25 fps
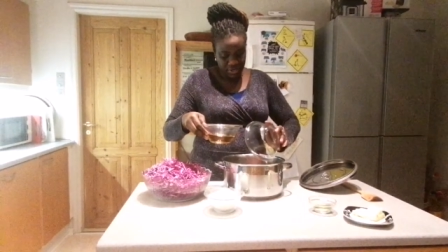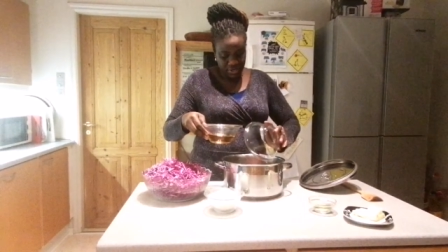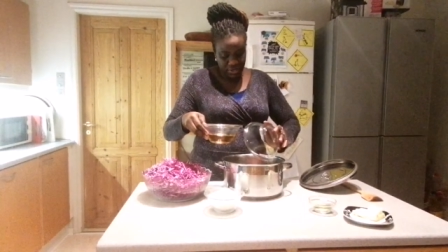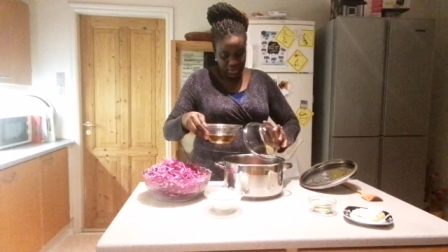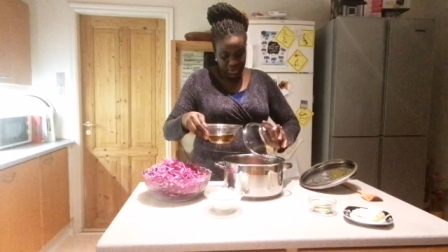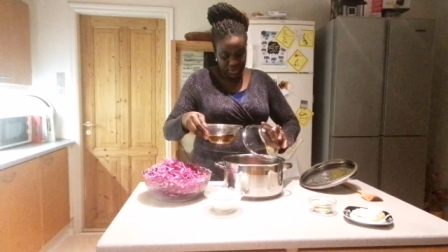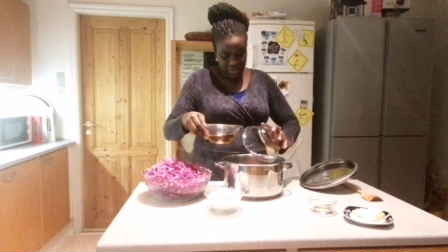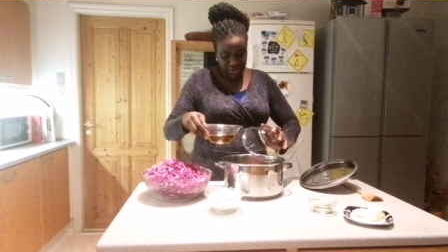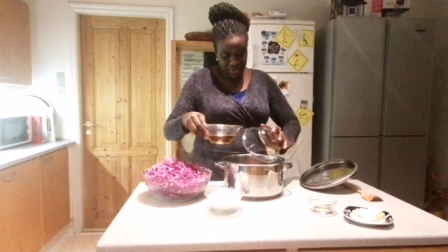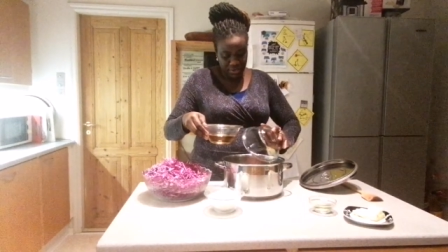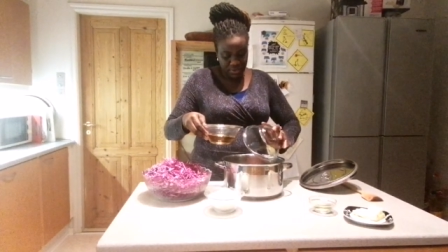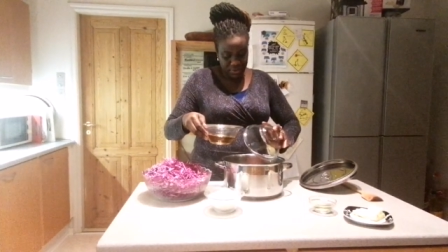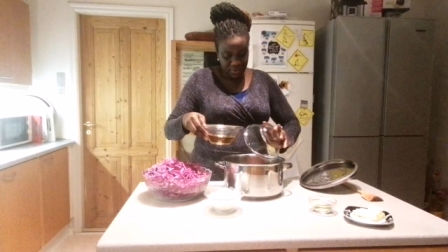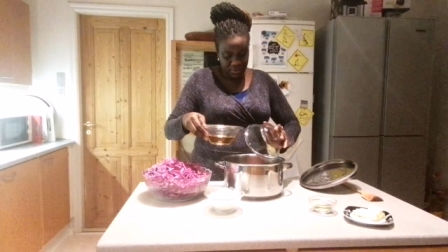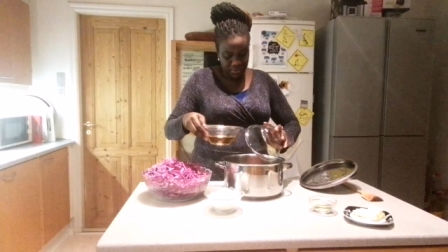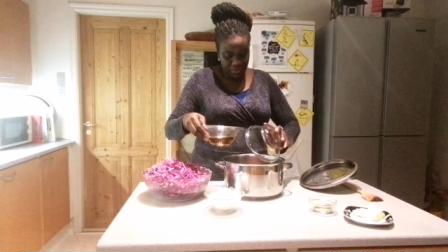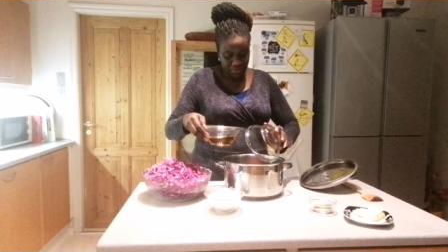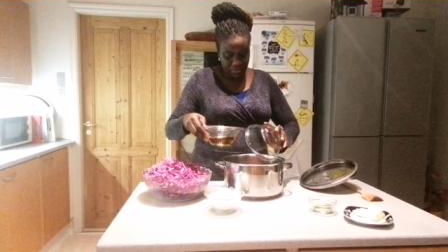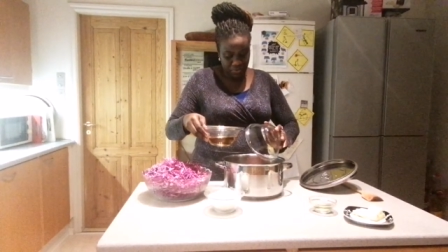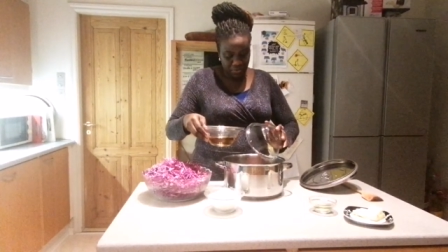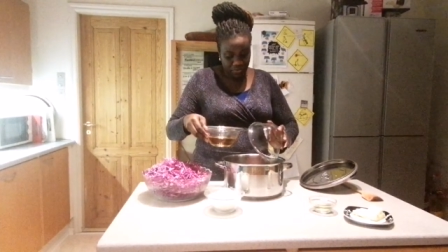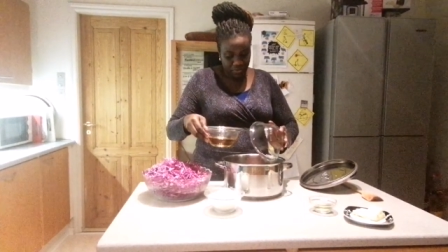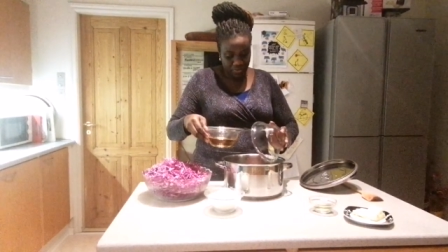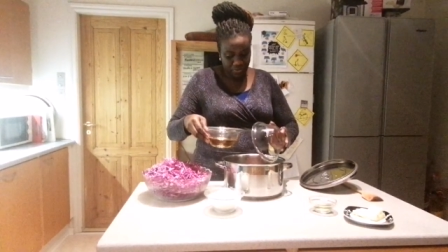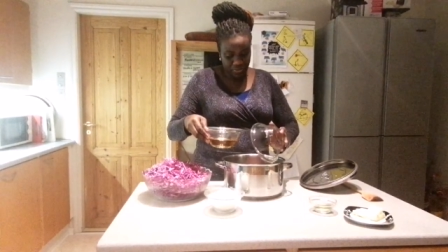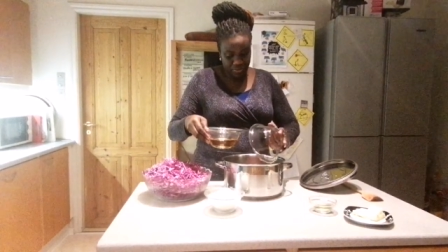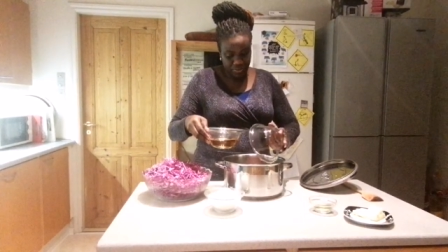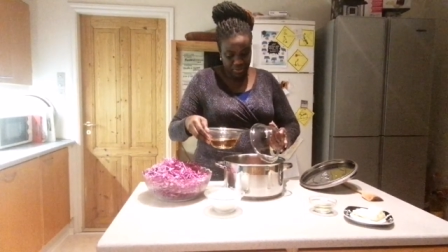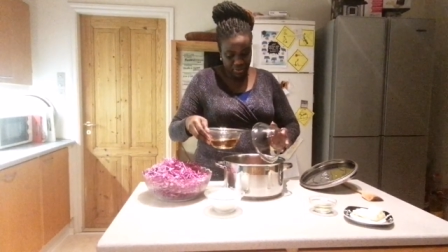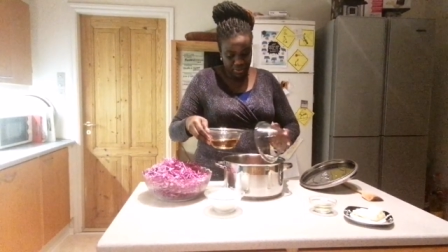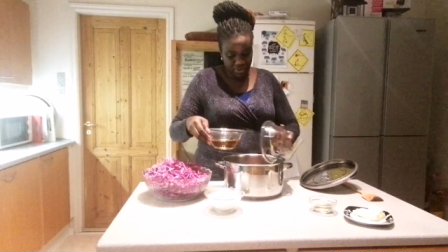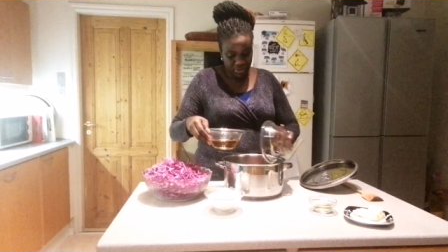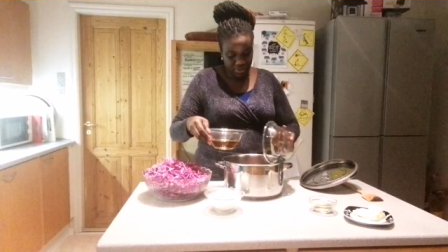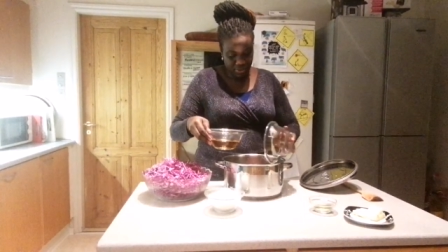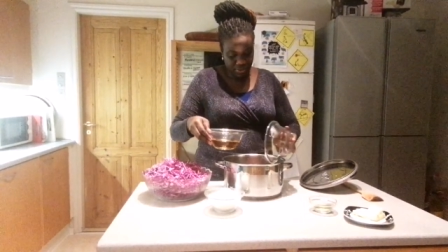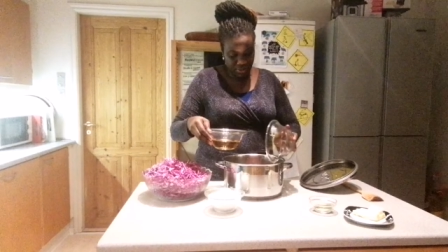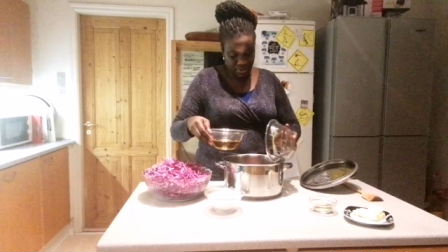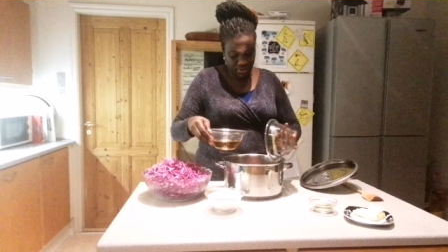
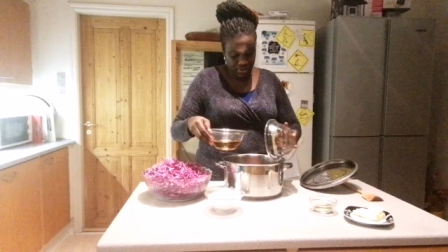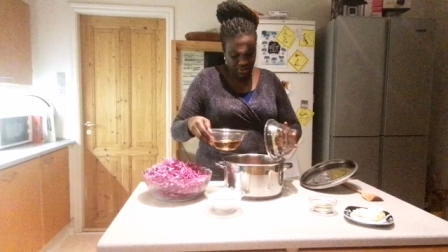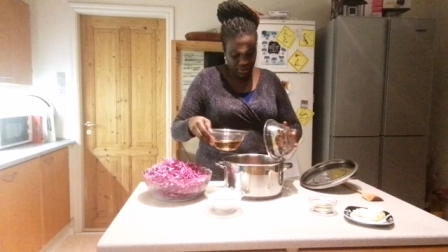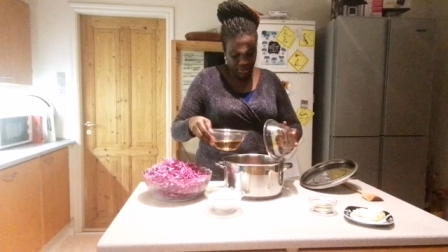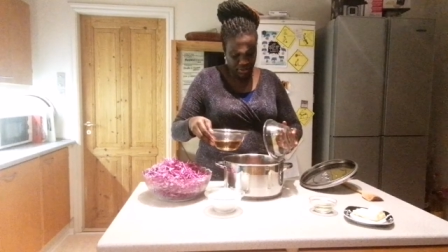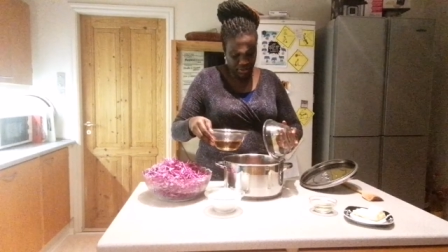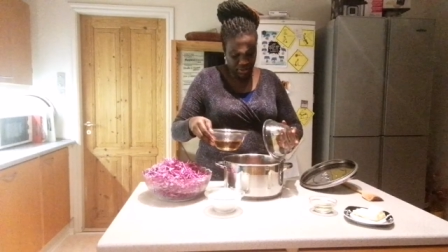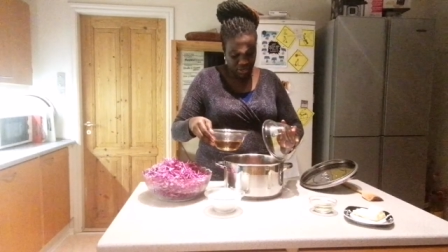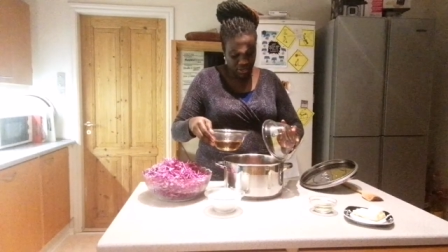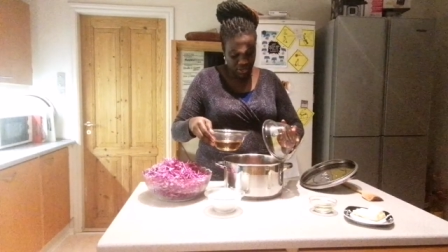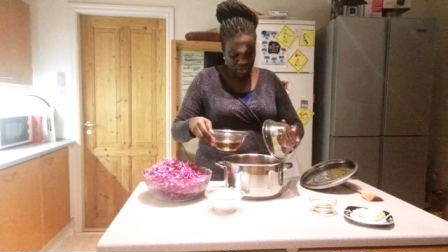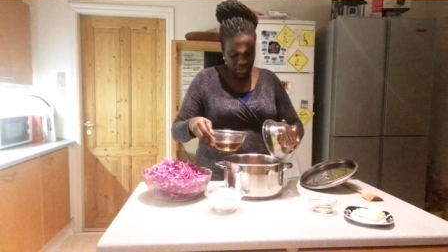and